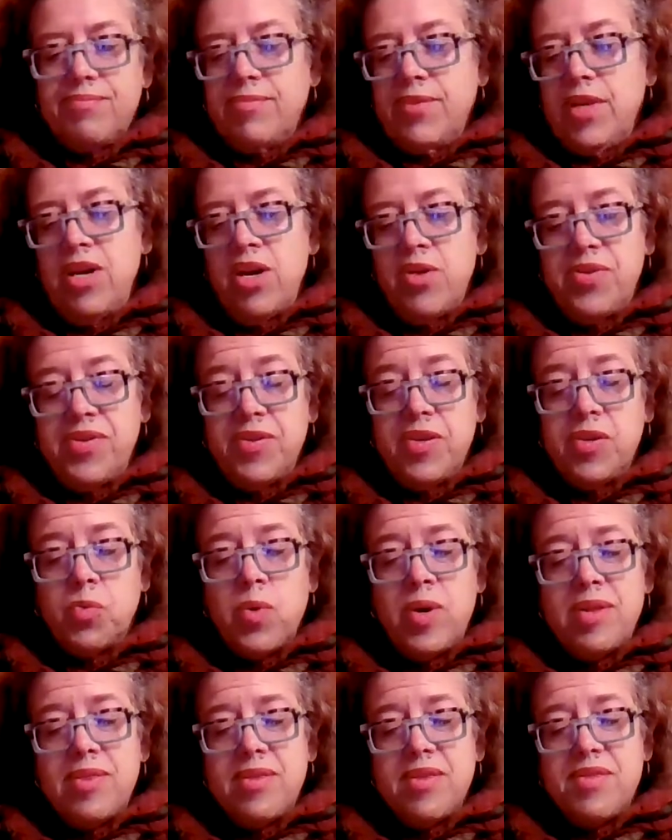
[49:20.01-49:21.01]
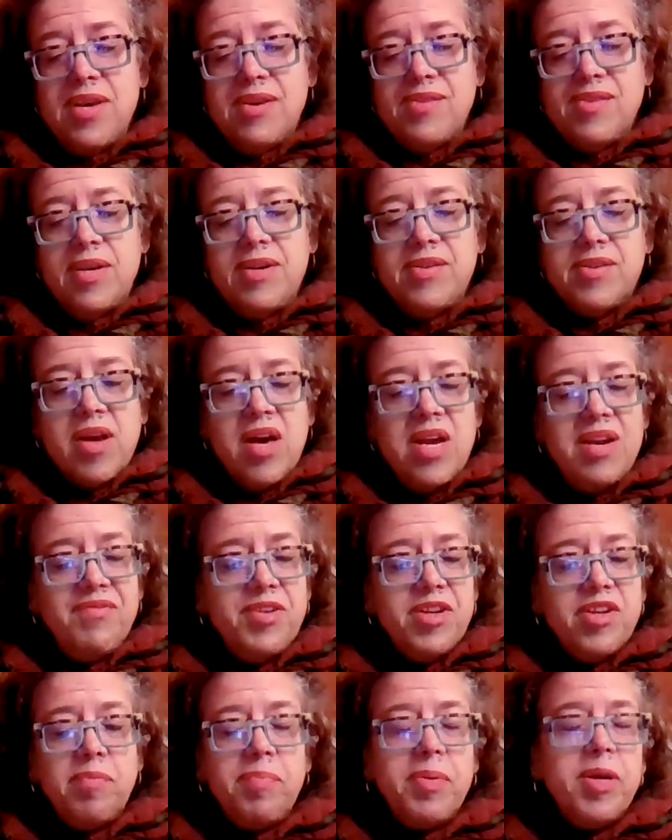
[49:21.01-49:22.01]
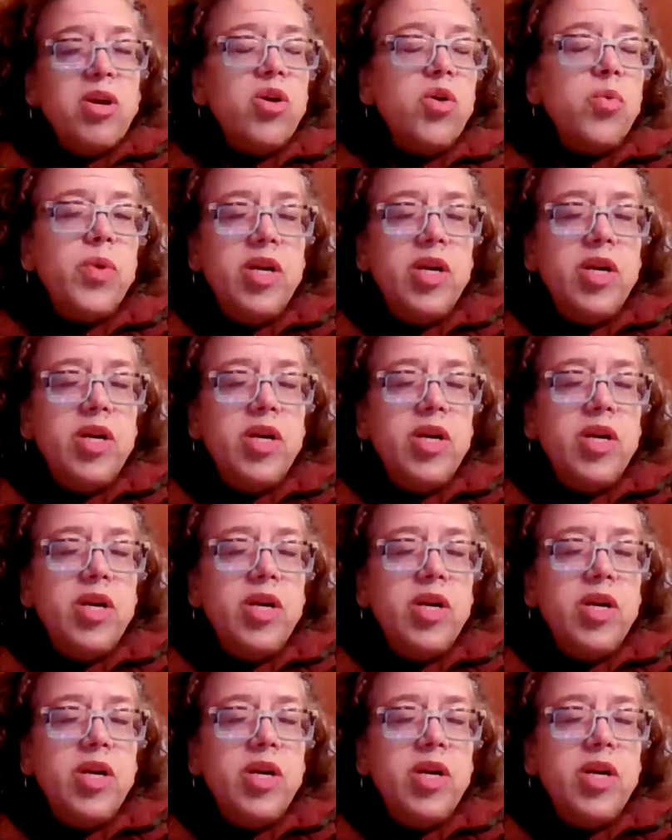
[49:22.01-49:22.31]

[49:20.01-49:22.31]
the things that has kind of disappeared.